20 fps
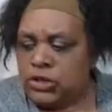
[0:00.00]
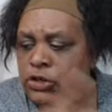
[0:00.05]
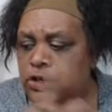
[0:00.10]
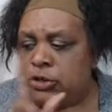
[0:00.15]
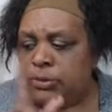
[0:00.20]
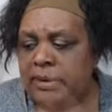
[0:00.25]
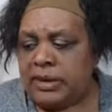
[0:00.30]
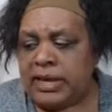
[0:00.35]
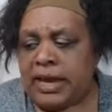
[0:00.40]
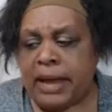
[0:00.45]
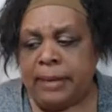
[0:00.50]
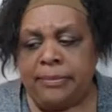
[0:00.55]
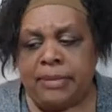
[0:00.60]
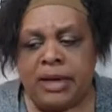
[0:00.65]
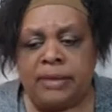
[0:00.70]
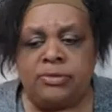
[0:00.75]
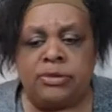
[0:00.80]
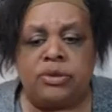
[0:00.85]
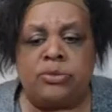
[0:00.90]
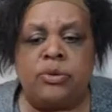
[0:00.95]
you may not be
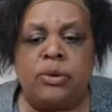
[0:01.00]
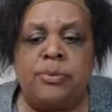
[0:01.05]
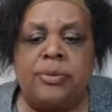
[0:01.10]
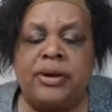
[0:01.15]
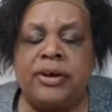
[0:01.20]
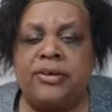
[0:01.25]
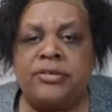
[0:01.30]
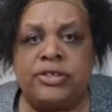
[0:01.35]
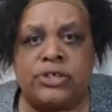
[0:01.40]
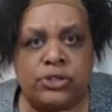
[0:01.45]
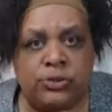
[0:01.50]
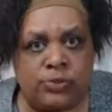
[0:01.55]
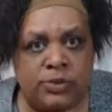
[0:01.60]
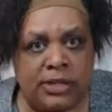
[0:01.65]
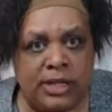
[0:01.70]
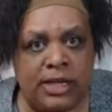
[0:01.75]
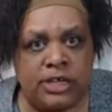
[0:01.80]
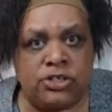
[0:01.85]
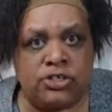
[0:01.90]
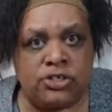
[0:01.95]
able to repair this
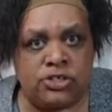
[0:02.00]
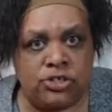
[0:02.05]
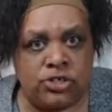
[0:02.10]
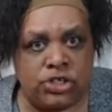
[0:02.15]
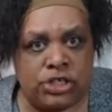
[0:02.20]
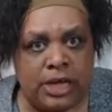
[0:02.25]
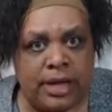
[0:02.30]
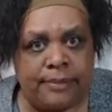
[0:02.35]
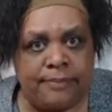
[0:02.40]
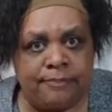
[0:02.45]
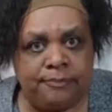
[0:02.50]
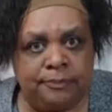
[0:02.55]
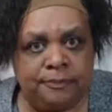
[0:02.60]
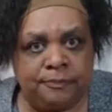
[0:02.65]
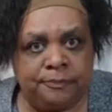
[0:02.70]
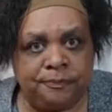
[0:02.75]
relationship